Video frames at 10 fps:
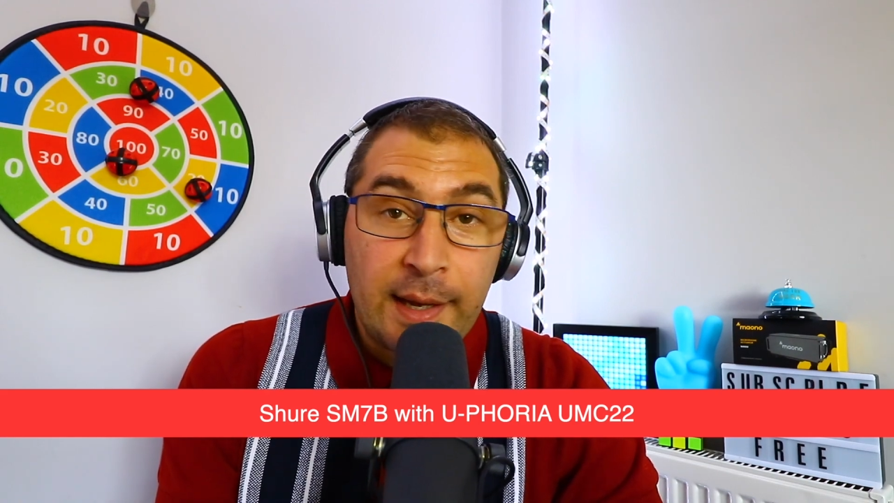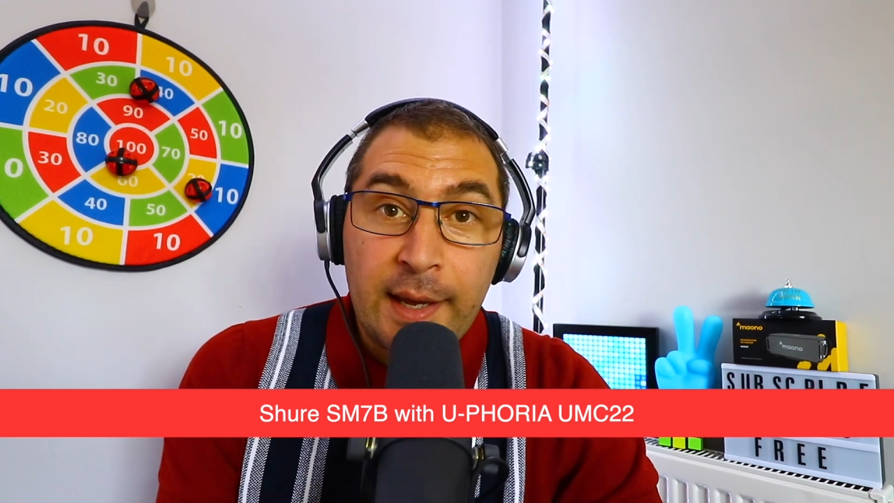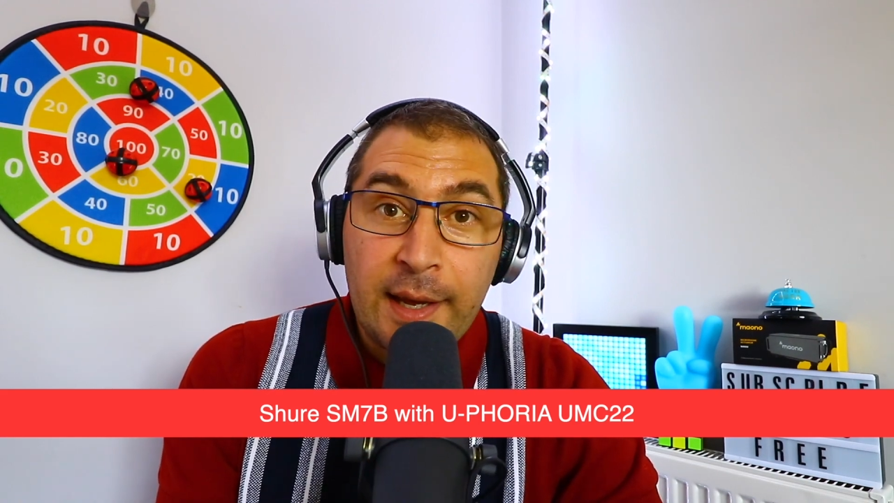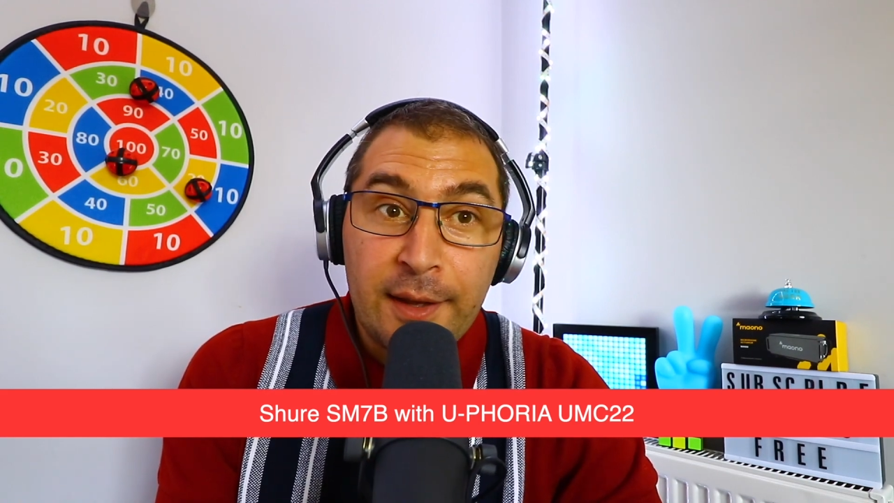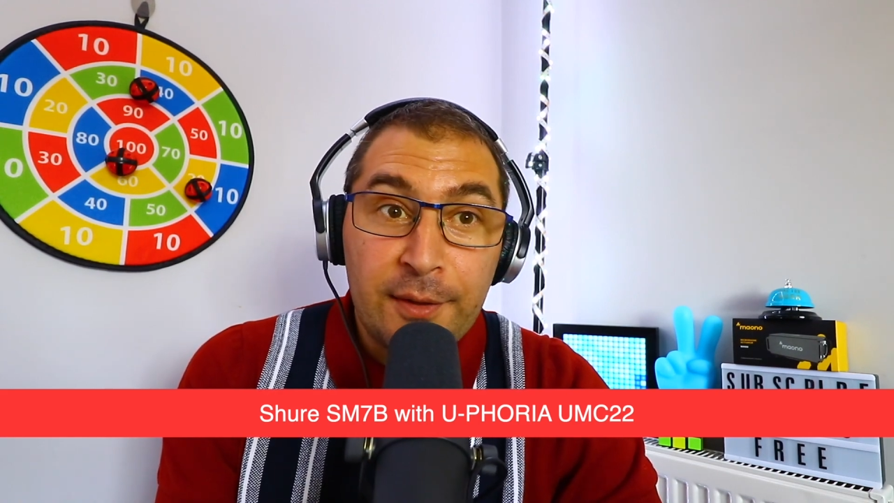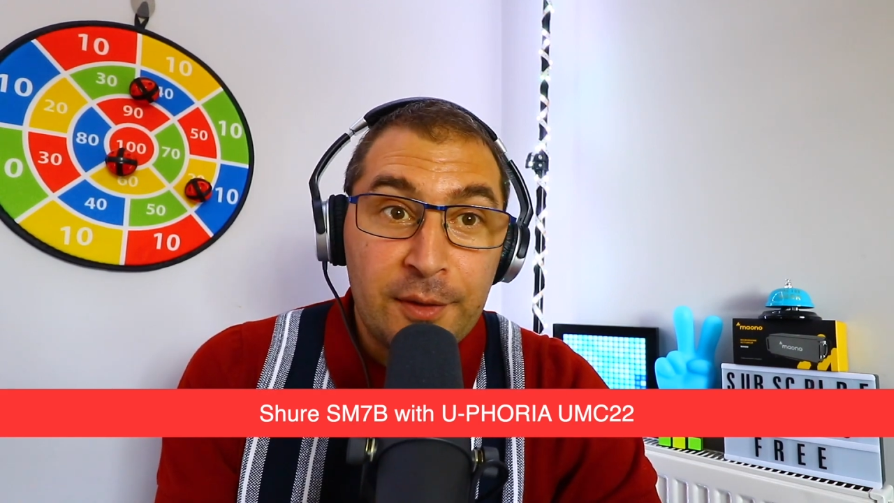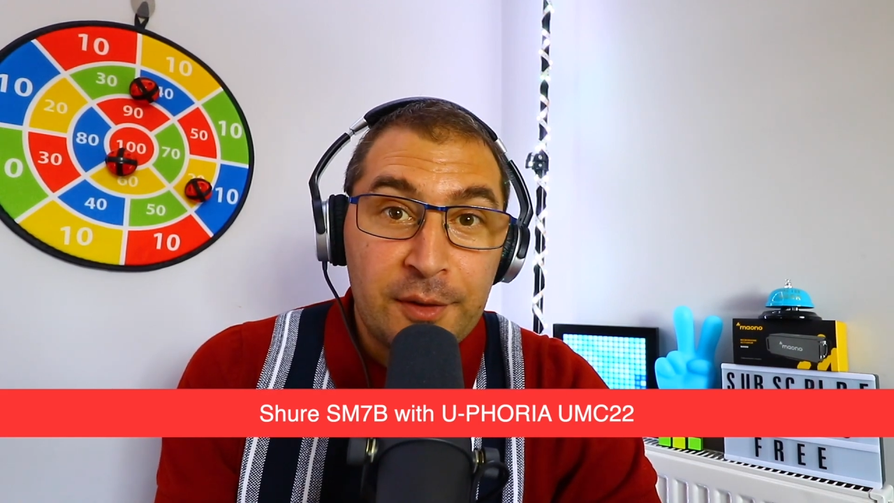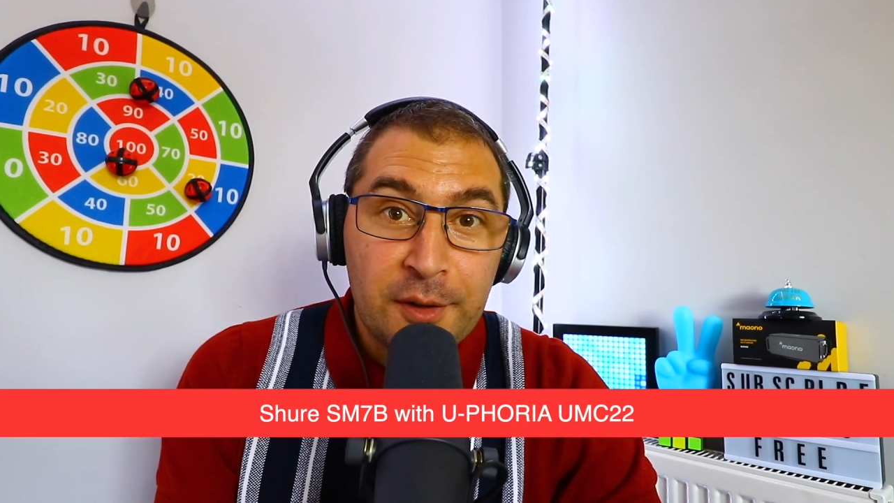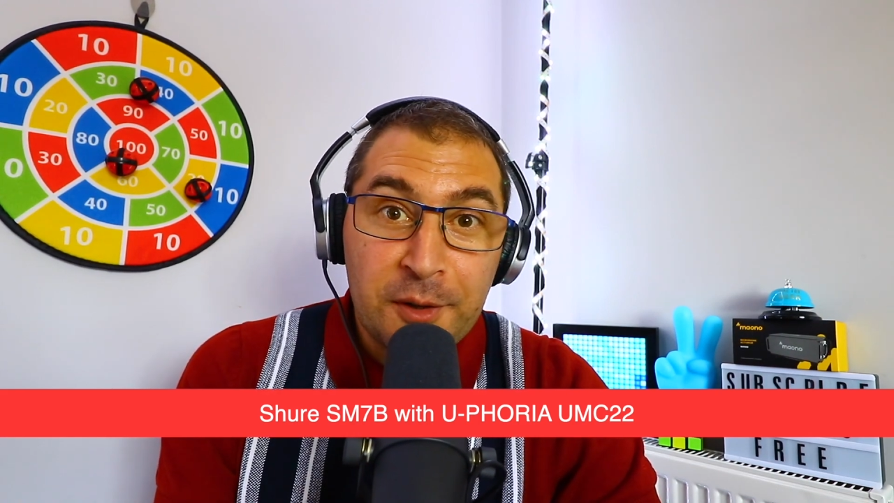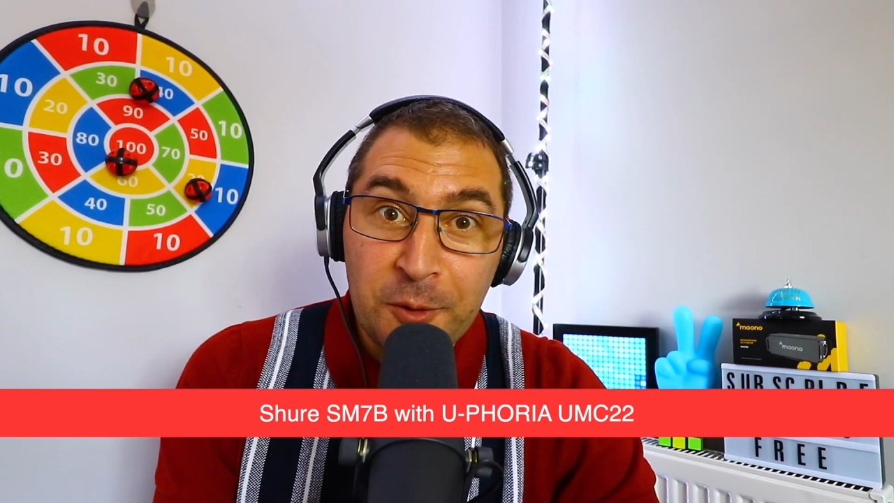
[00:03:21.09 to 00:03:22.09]
And
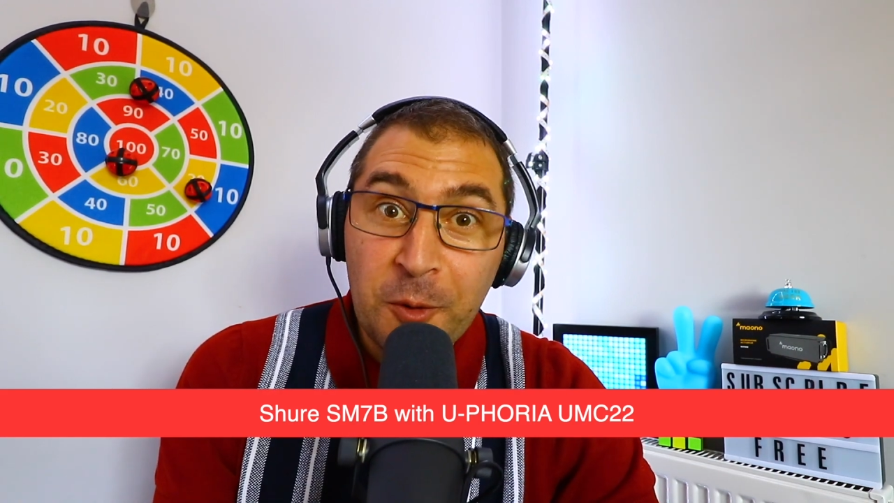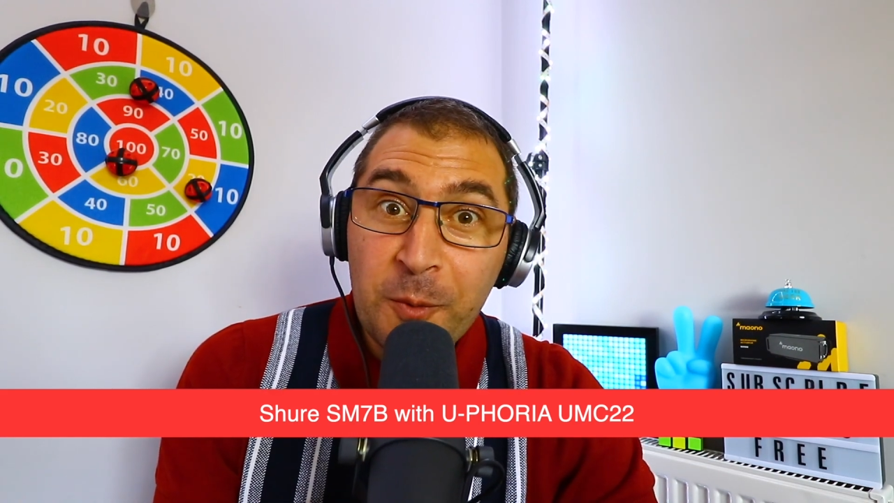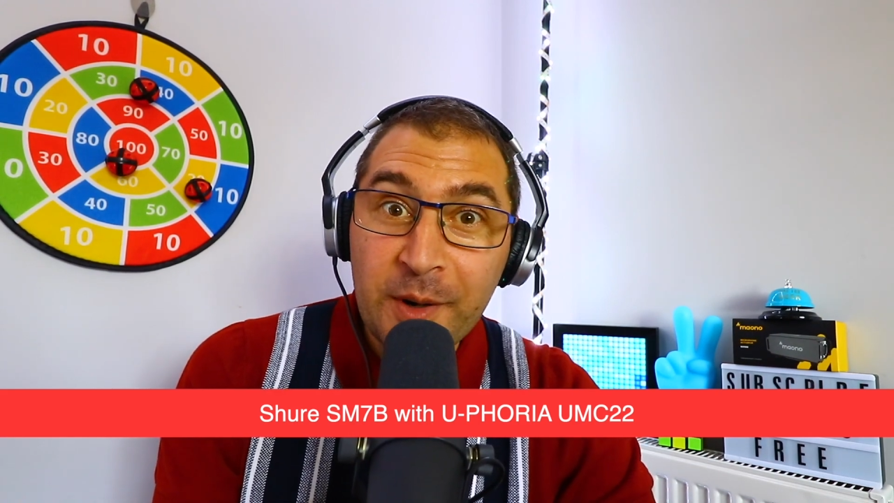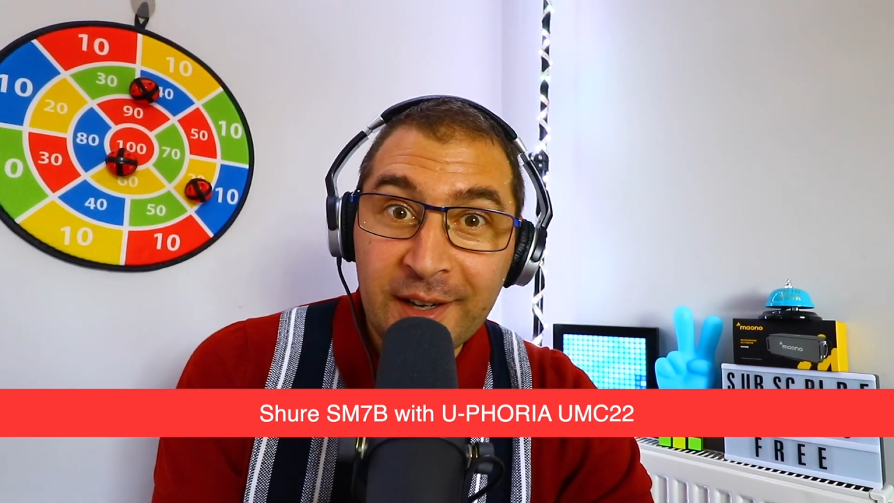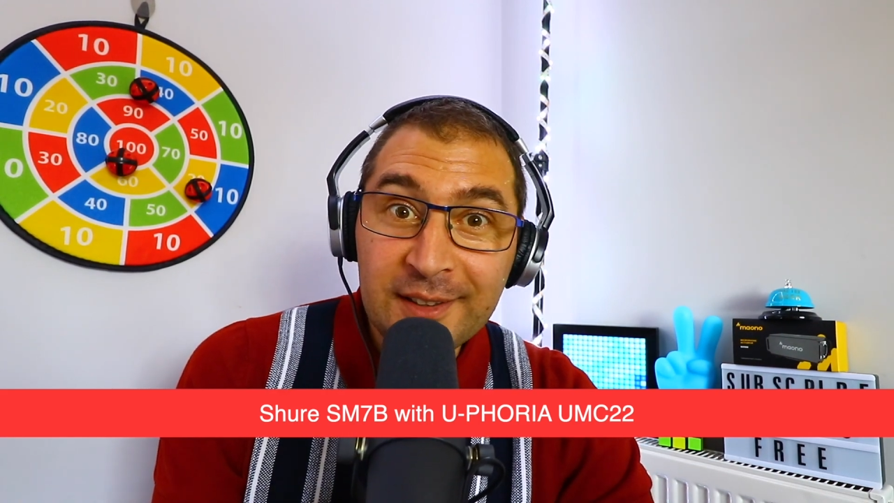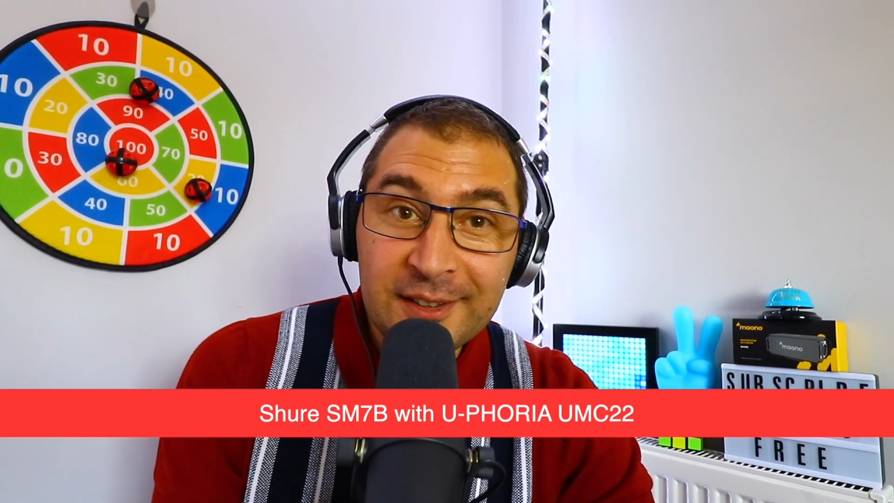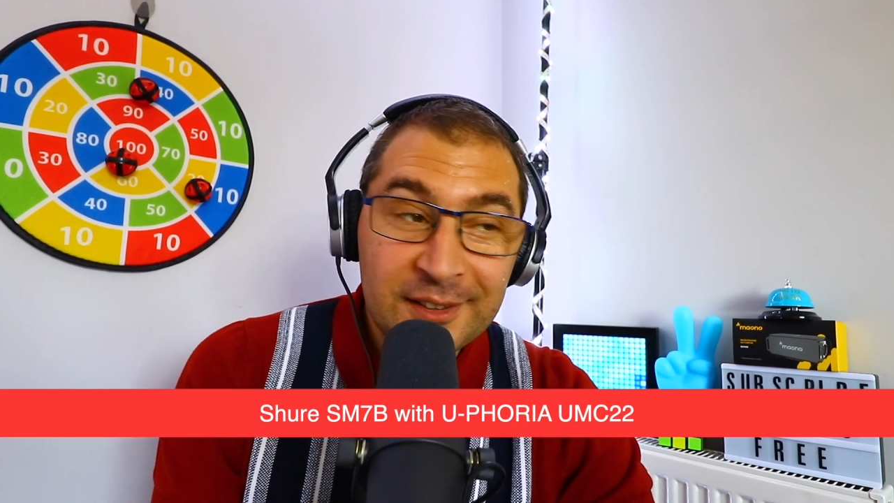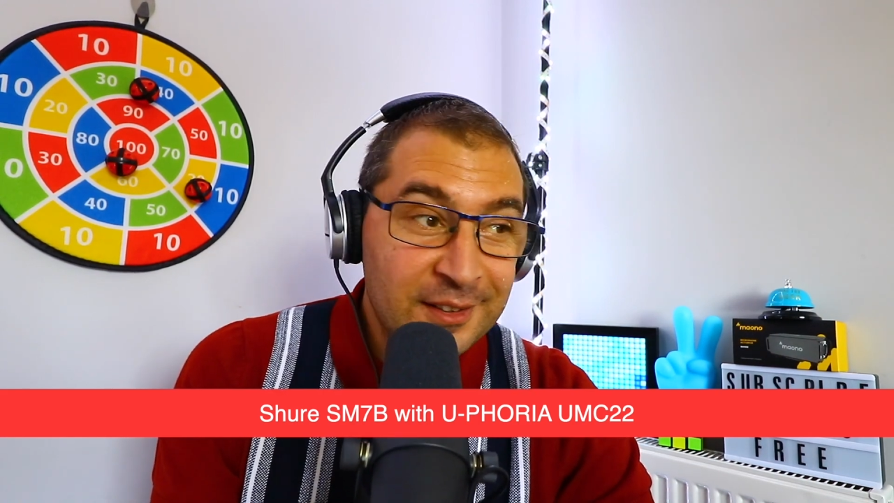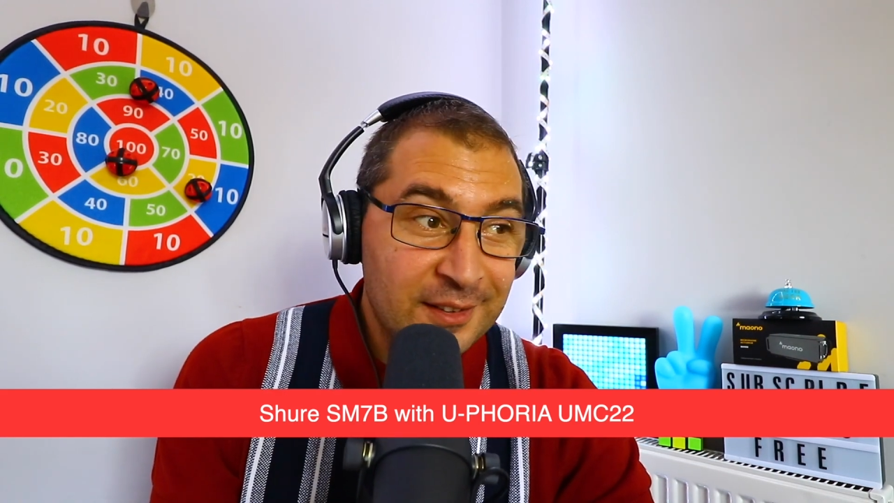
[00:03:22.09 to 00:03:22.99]
you know what?